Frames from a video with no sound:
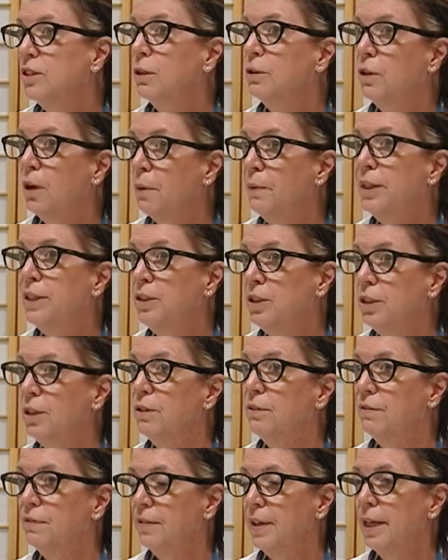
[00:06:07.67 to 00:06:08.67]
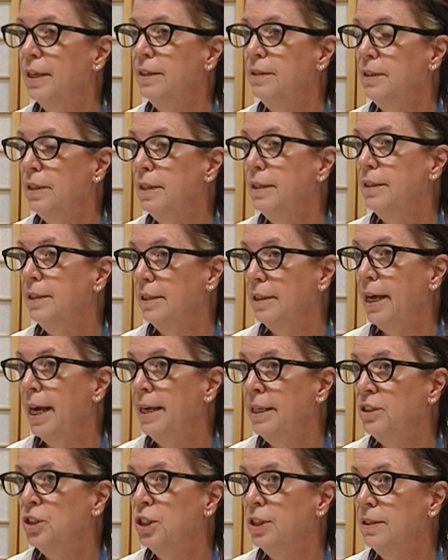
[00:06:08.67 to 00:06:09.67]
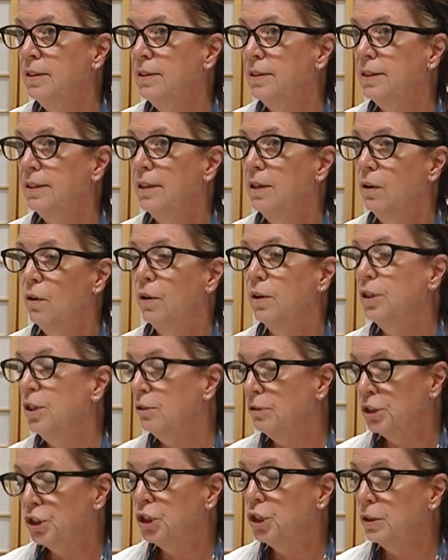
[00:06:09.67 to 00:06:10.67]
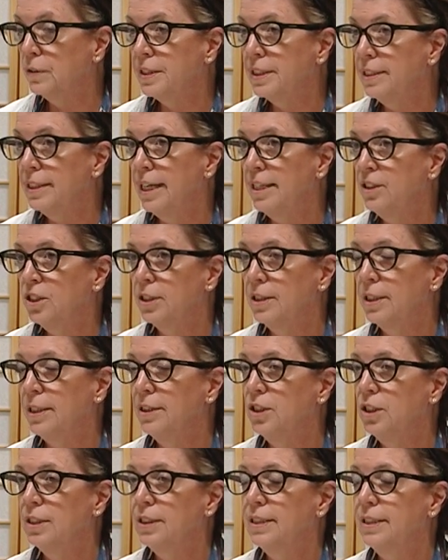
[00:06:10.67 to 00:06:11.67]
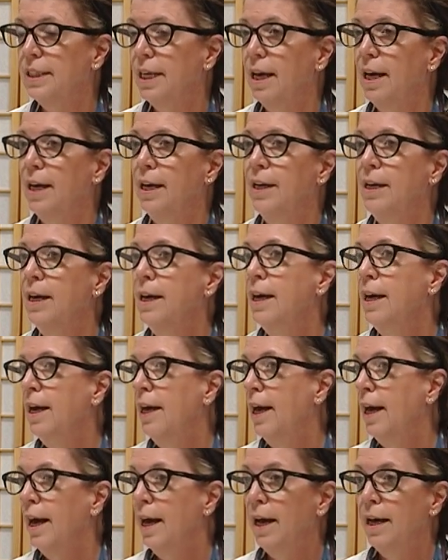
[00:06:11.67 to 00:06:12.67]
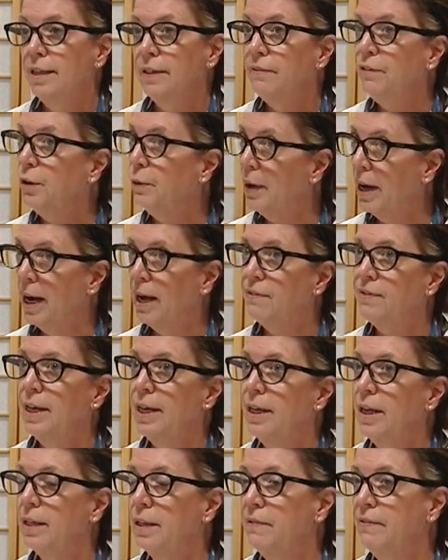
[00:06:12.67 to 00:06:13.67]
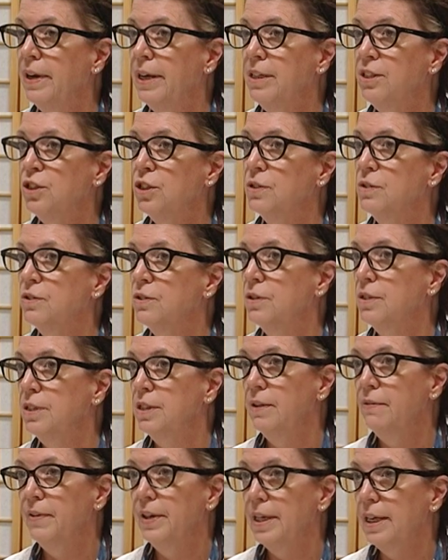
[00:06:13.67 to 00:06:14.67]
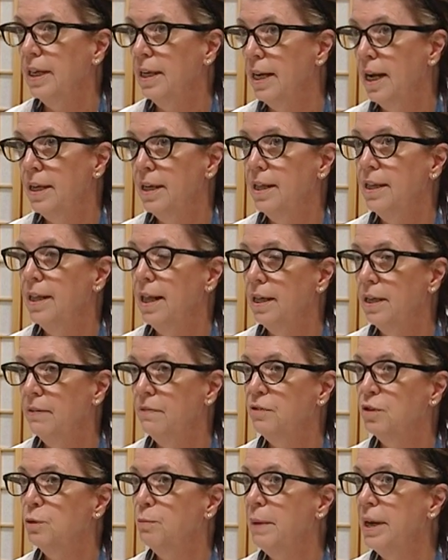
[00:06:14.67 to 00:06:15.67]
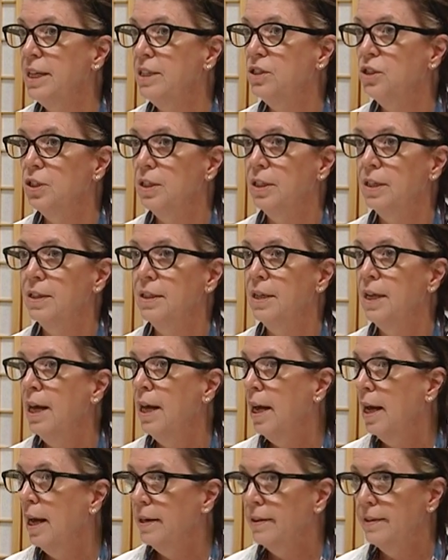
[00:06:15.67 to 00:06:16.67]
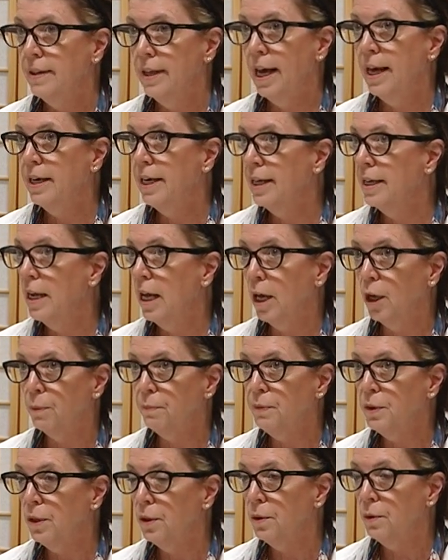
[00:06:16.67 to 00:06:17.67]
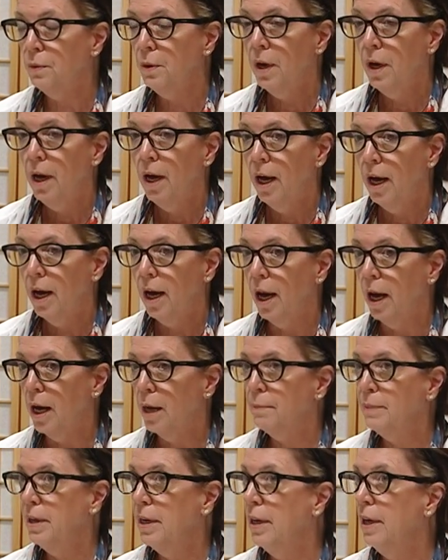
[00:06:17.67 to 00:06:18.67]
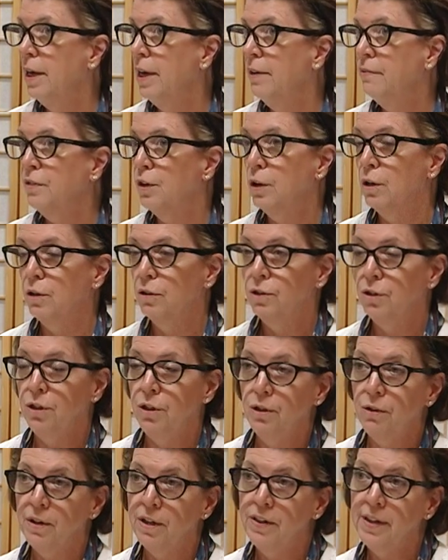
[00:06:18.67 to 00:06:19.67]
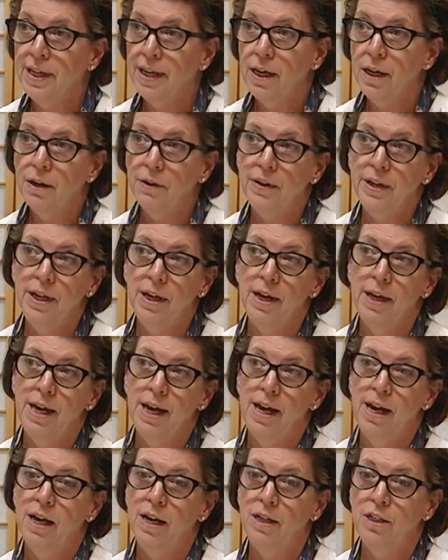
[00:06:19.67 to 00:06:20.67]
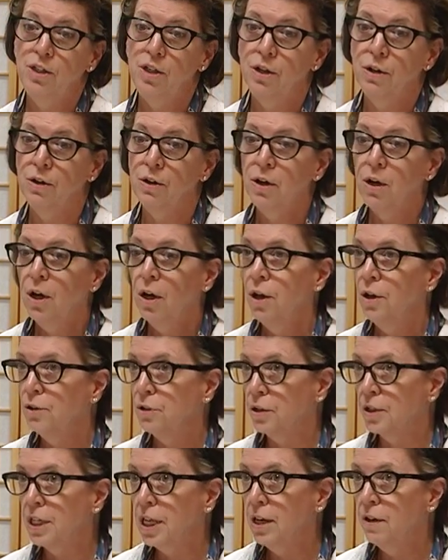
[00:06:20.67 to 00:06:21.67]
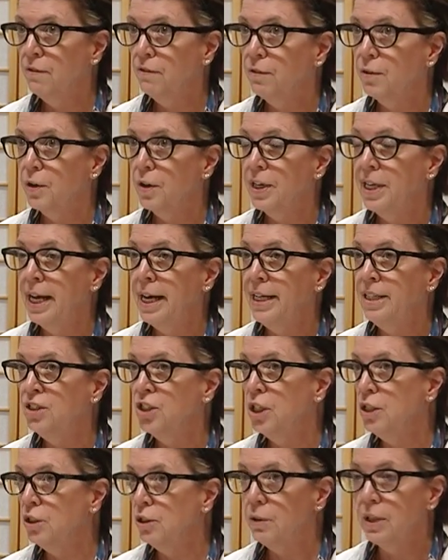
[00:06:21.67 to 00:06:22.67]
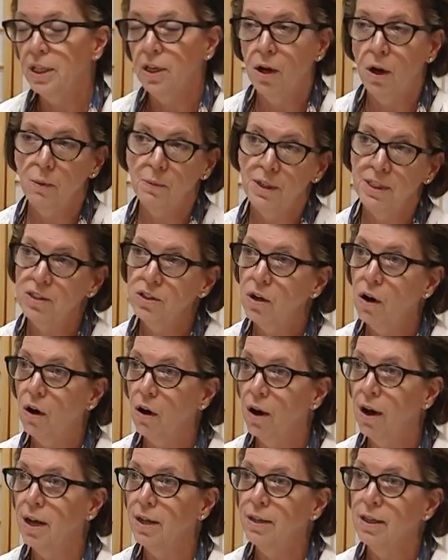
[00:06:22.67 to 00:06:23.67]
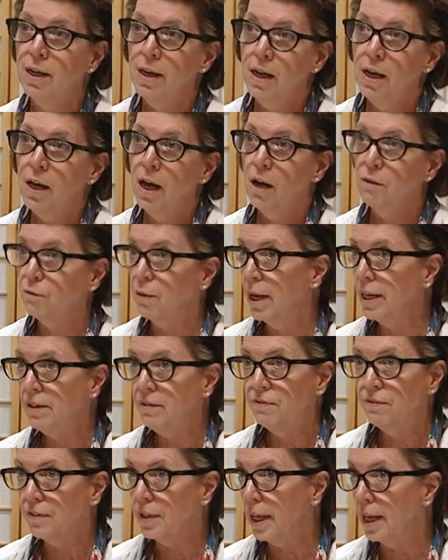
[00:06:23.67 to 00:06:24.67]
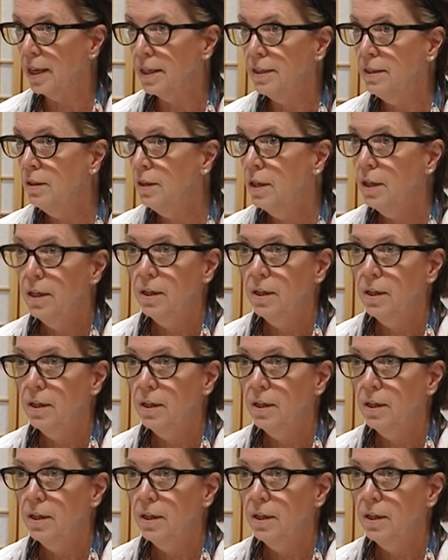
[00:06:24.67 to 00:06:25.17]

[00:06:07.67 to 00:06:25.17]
So going to your flood agent or your insurance agent, I should say, and if you have that elevation certificate, any of that information, they can help you. Um, if you're new to the area and you're looking for an agent, you can always call Wright Flood,